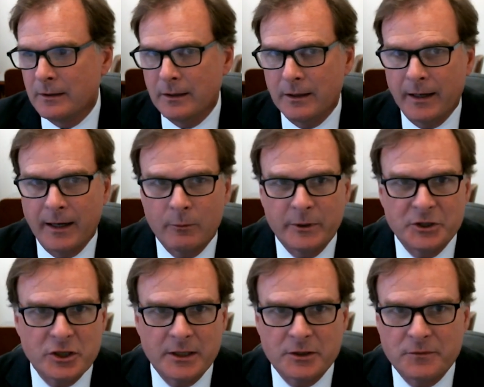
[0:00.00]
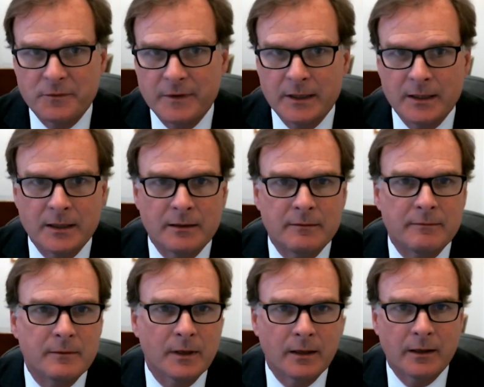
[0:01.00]
how we change feed,
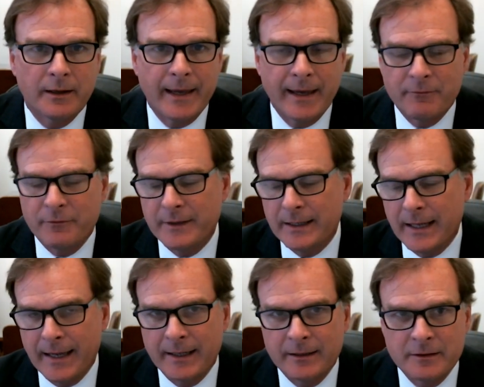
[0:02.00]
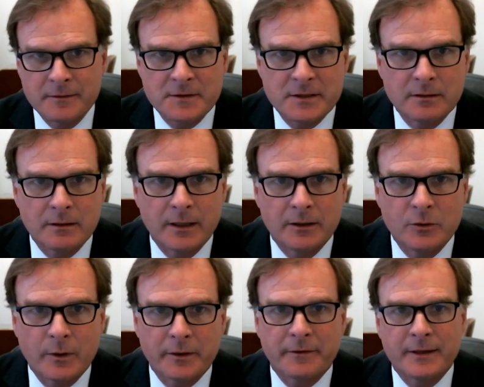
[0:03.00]
add feed additives, and
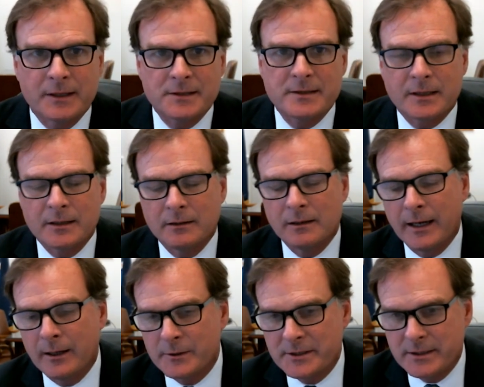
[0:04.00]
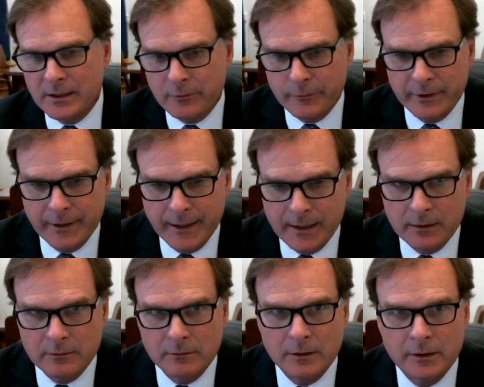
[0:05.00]
do other things that can allow us to get a real
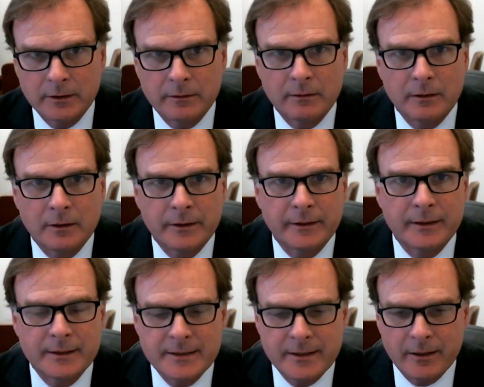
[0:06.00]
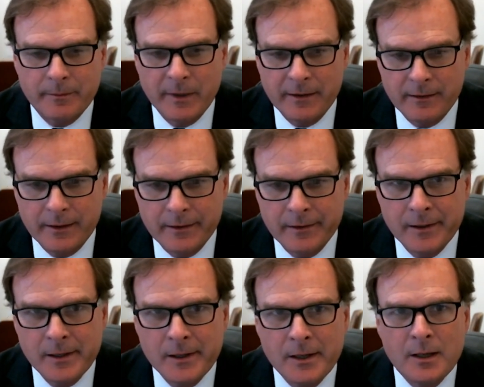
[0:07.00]
handle on enteric methane.
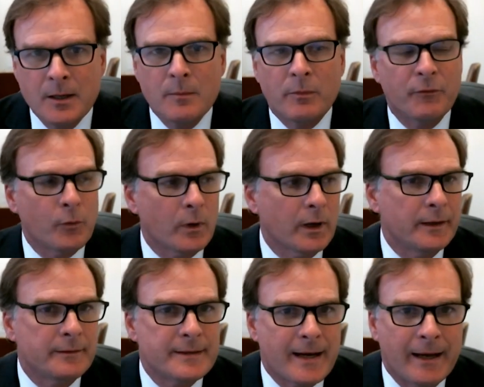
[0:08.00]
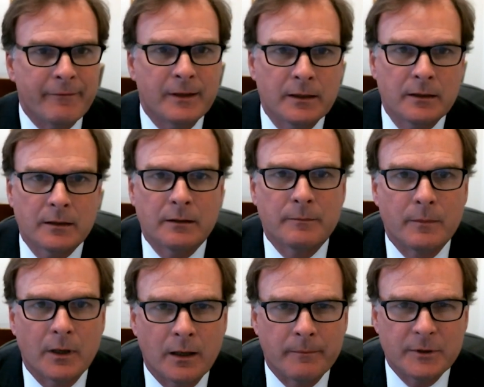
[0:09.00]
Before I dive into
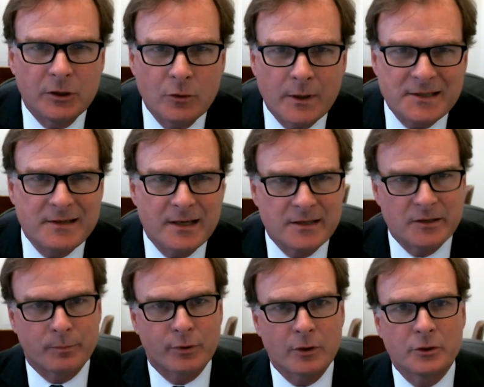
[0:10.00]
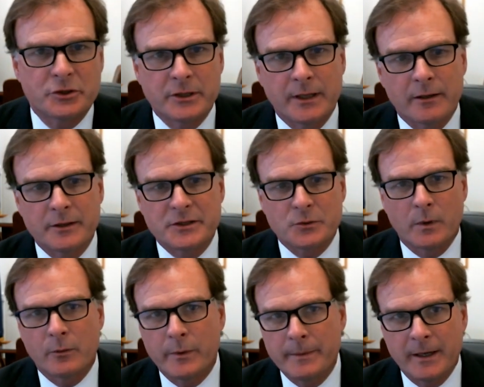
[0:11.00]
USDA's approach in areas
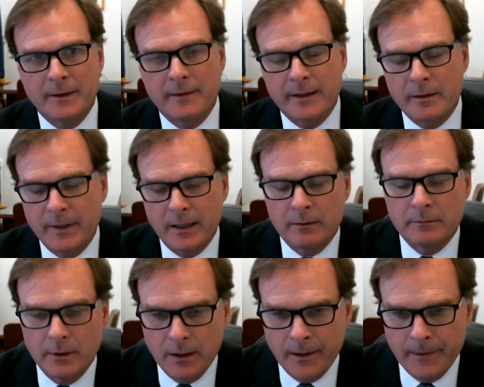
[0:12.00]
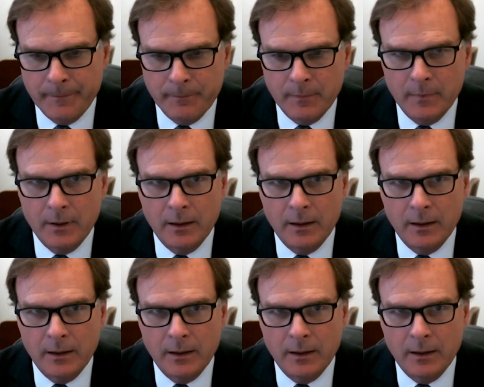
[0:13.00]
where we might think about partnering